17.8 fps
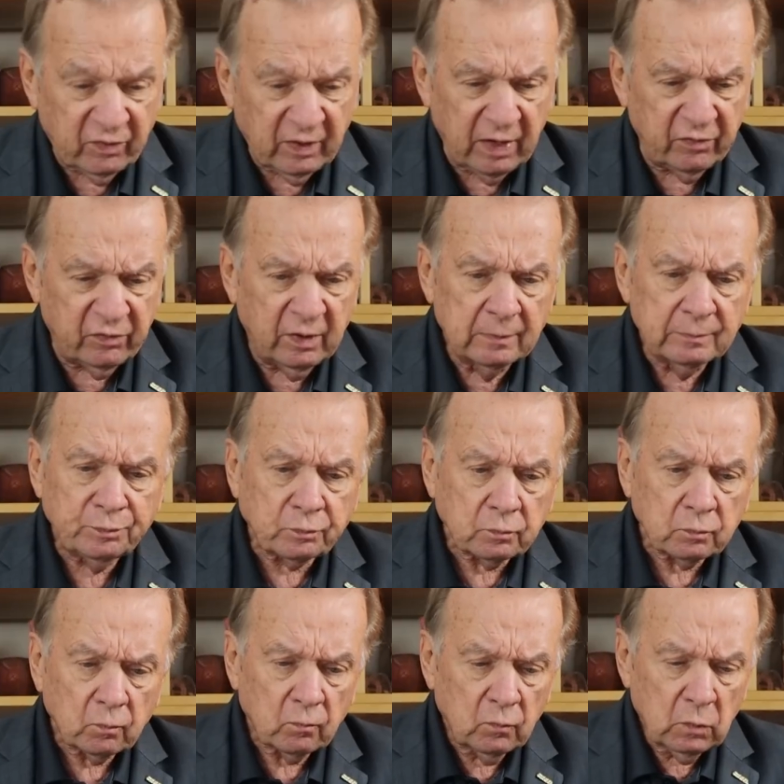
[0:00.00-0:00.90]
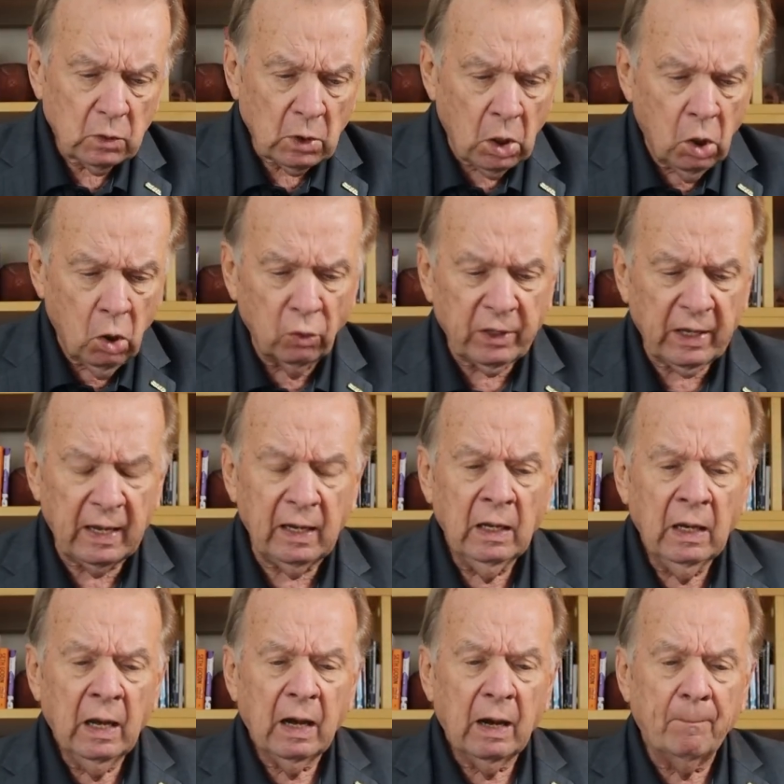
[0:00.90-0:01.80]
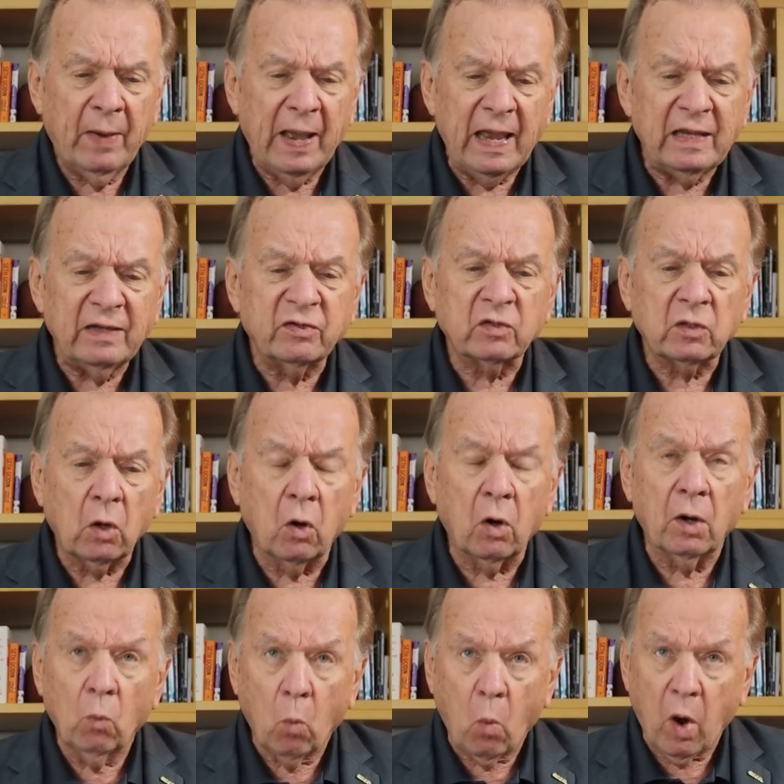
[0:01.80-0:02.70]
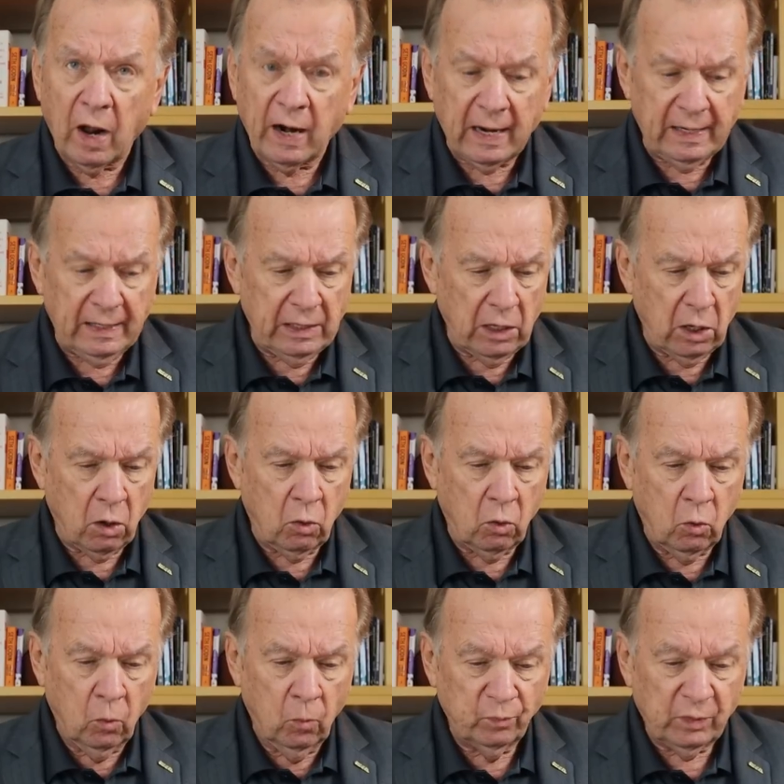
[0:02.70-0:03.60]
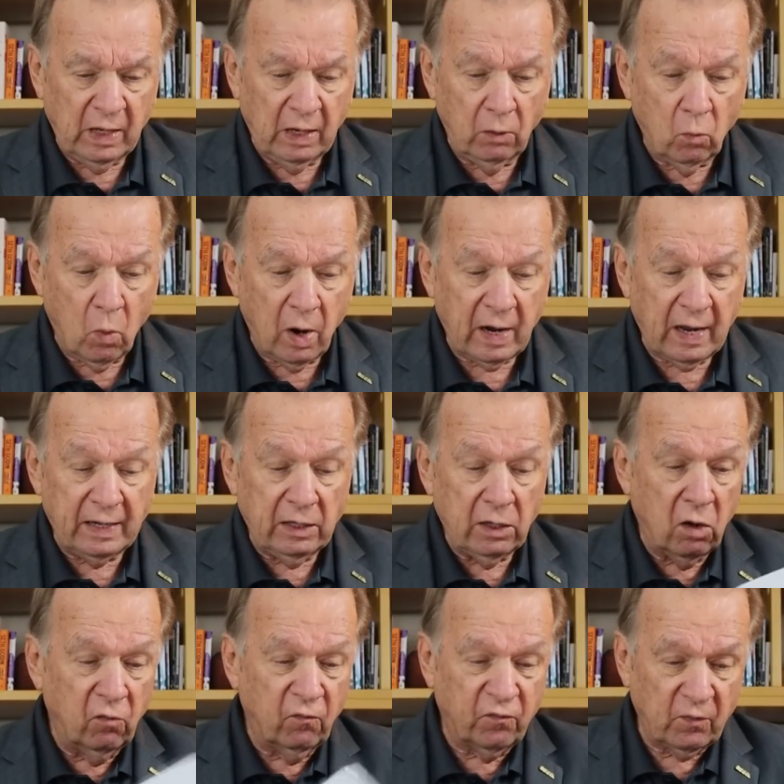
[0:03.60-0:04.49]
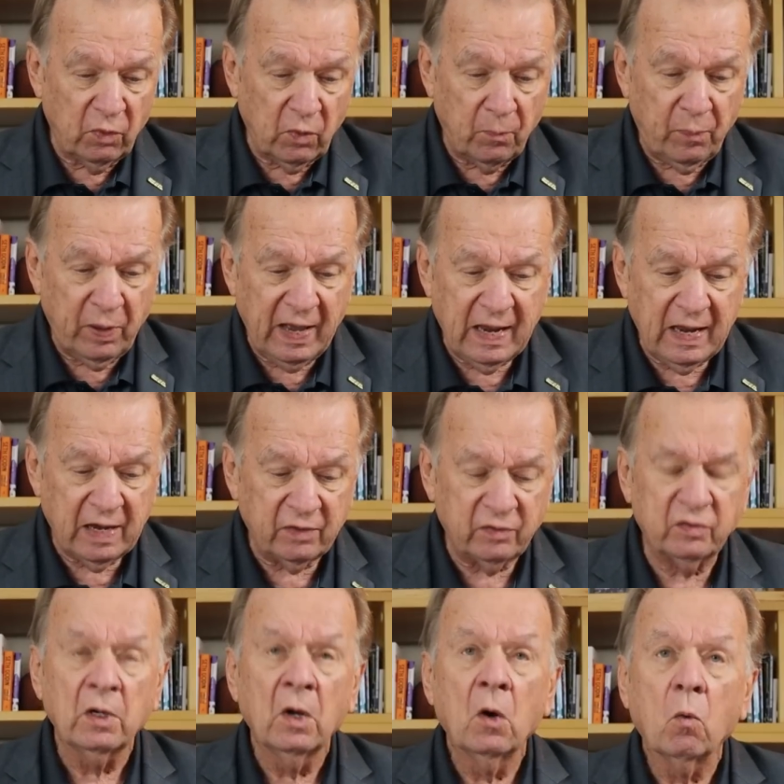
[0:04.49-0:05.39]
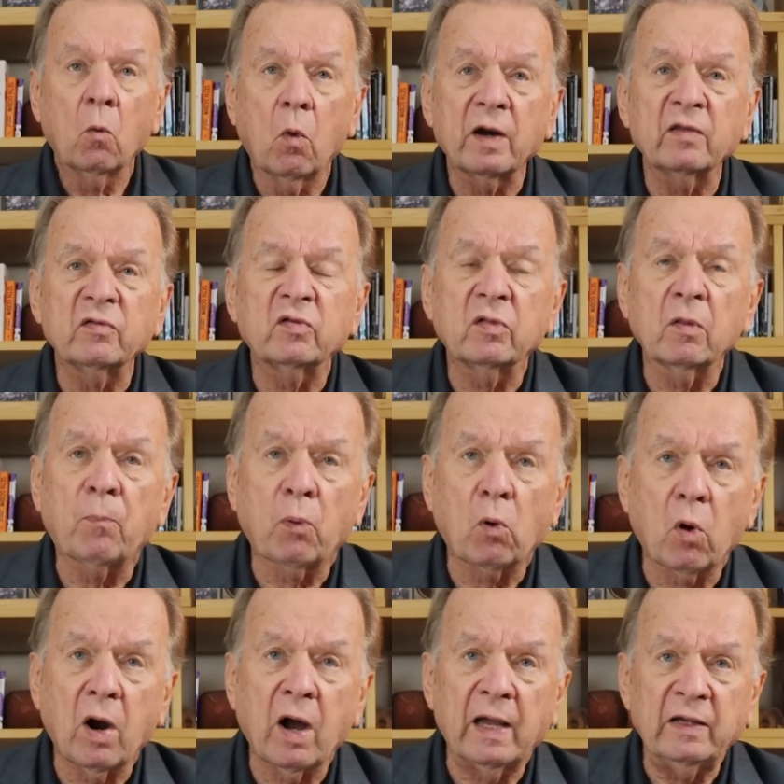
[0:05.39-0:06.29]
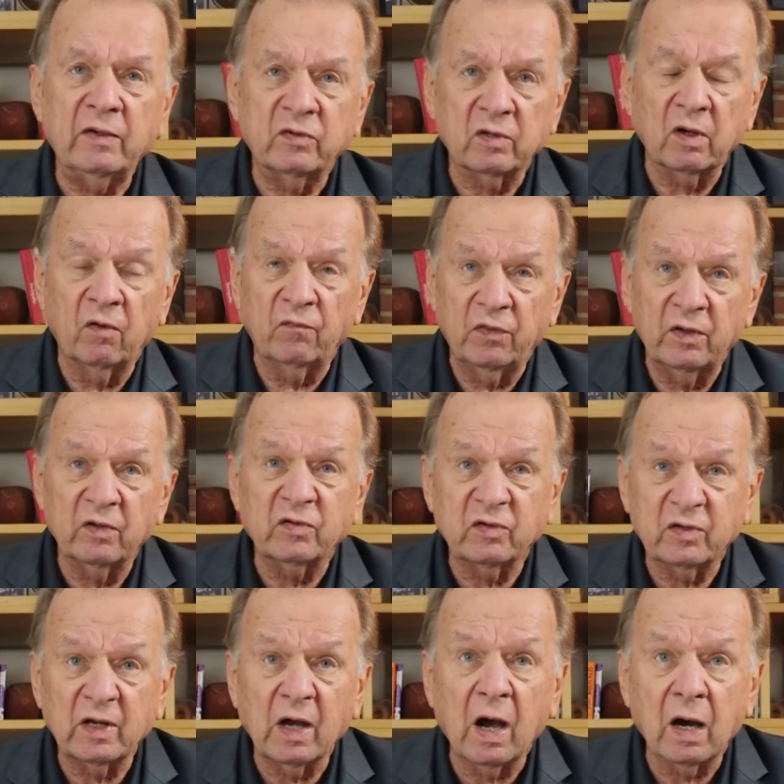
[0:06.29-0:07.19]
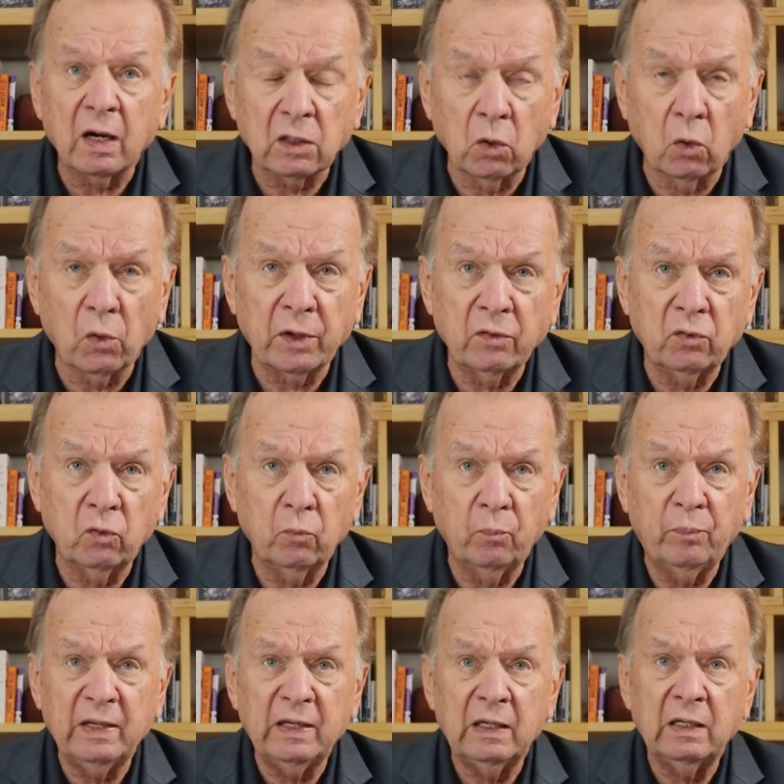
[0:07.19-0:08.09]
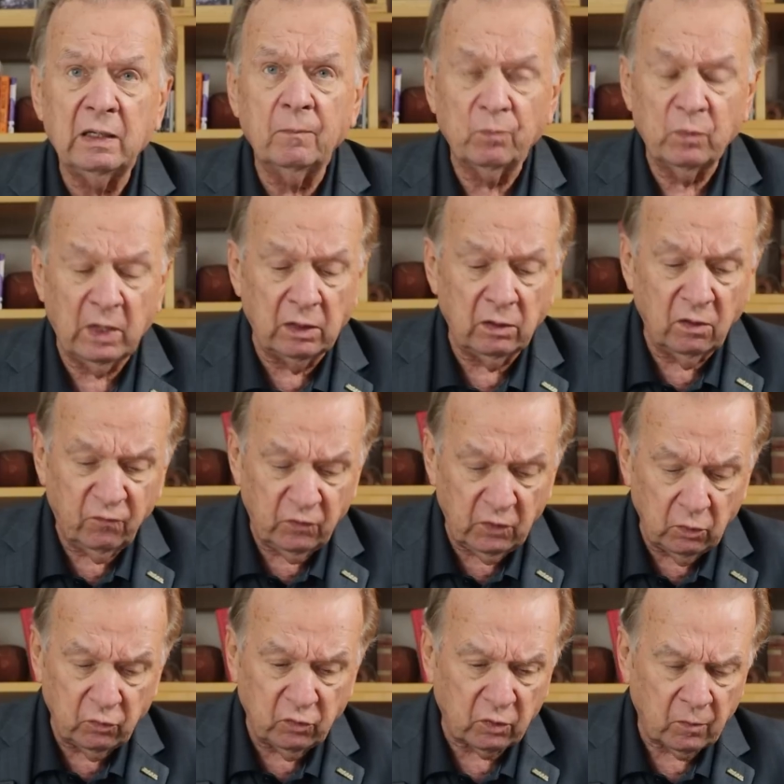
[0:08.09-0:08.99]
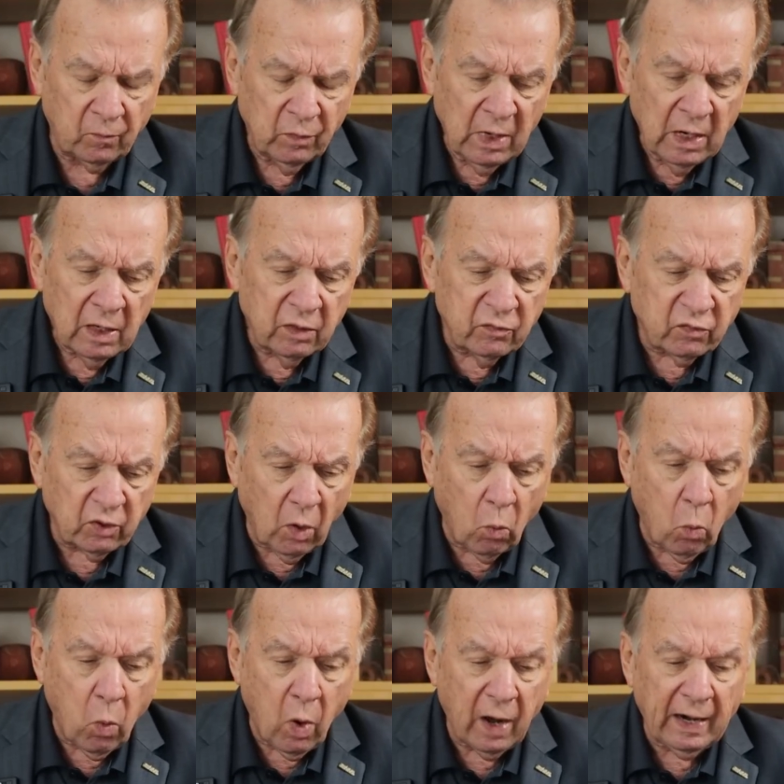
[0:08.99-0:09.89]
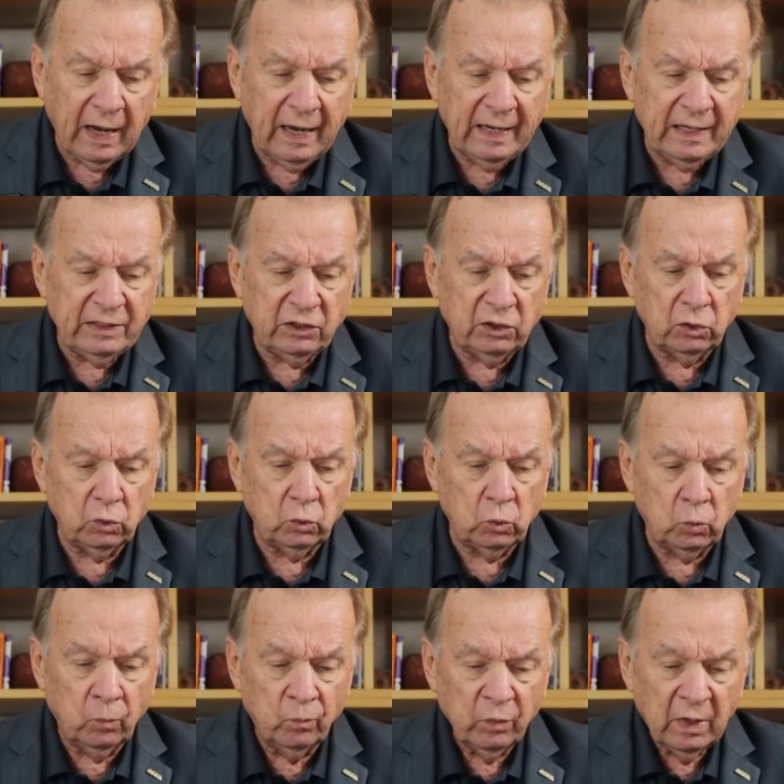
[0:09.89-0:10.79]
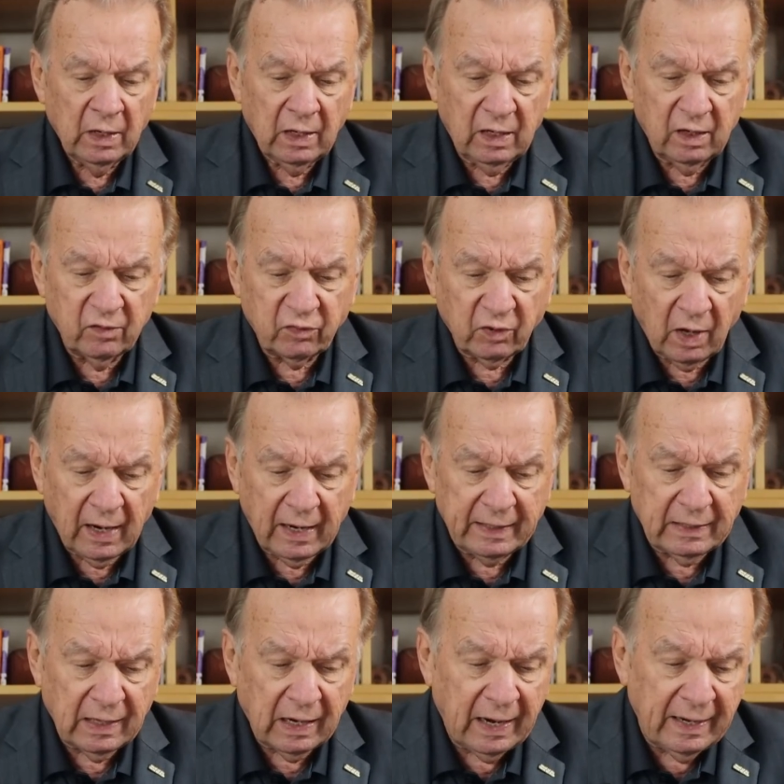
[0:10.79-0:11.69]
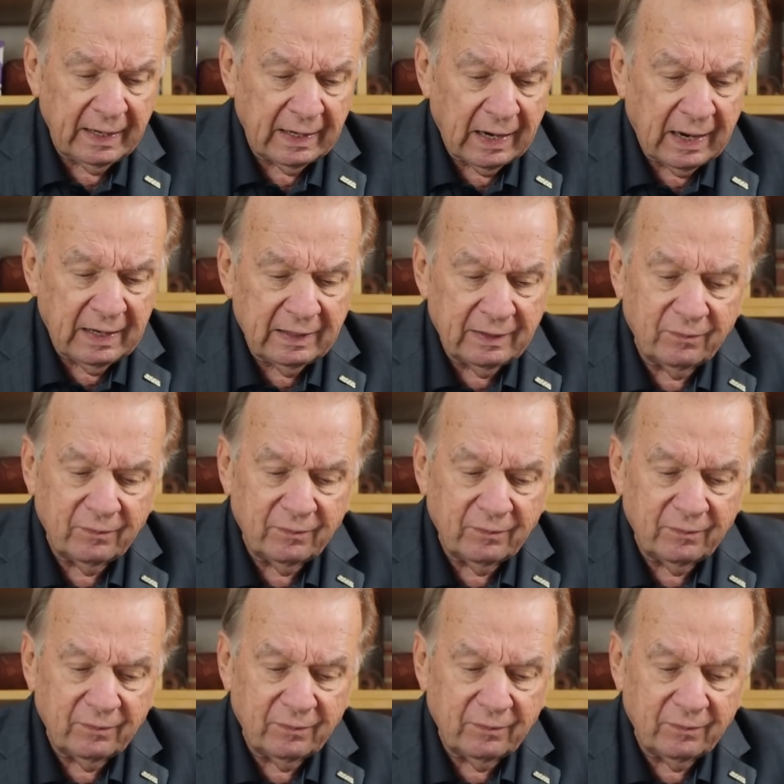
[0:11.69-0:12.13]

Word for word: says, okay, based on what I know and what I know from the past, what is the price of this stock going to be in the future? And so what I do is I